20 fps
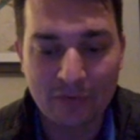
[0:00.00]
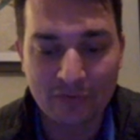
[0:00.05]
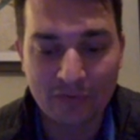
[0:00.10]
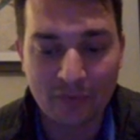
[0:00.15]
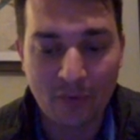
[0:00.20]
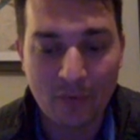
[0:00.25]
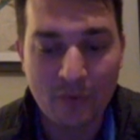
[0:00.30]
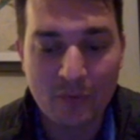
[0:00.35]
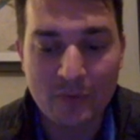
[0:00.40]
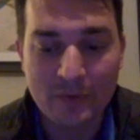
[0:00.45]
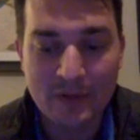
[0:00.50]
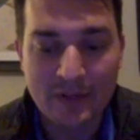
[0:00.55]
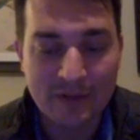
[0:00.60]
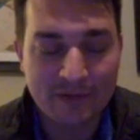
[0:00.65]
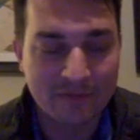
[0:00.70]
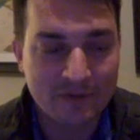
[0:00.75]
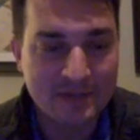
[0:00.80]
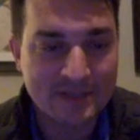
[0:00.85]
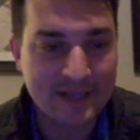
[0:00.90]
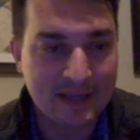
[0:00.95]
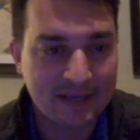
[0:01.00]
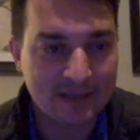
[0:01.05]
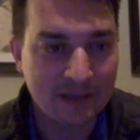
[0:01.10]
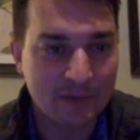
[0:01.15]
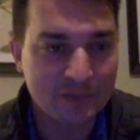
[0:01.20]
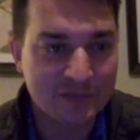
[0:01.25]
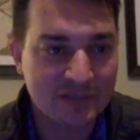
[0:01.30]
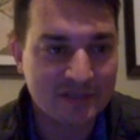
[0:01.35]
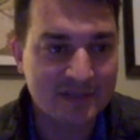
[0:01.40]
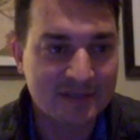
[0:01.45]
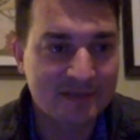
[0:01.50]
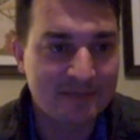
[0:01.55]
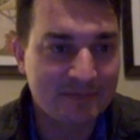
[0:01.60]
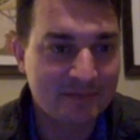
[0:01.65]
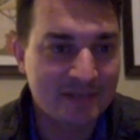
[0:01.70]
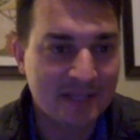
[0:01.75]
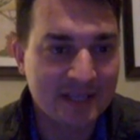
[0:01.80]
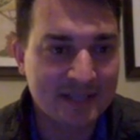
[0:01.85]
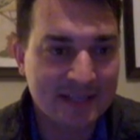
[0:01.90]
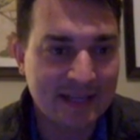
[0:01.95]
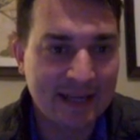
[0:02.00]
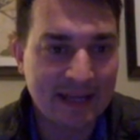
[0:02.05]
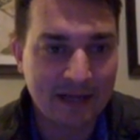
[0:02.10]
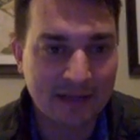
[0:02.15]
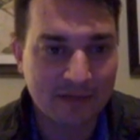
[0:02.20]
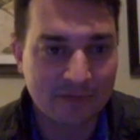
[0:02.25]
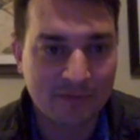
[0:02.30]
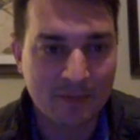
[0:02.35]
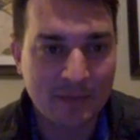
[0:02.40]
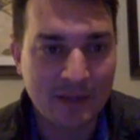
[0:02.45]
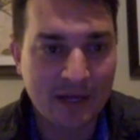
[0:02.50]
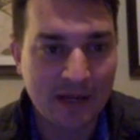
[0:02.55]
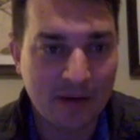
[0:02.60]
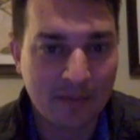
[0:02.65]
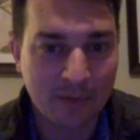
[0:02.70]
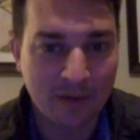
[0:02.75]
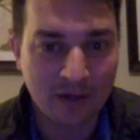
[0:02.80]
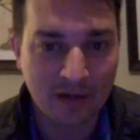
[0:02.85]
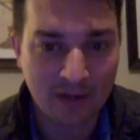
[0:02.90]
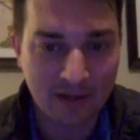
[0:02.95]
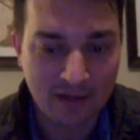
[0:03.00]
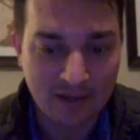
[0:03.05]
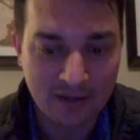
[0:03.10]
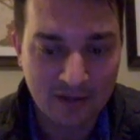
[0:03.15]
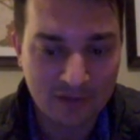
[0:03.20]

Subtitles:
So the first thing I did was just disconnect it from the network.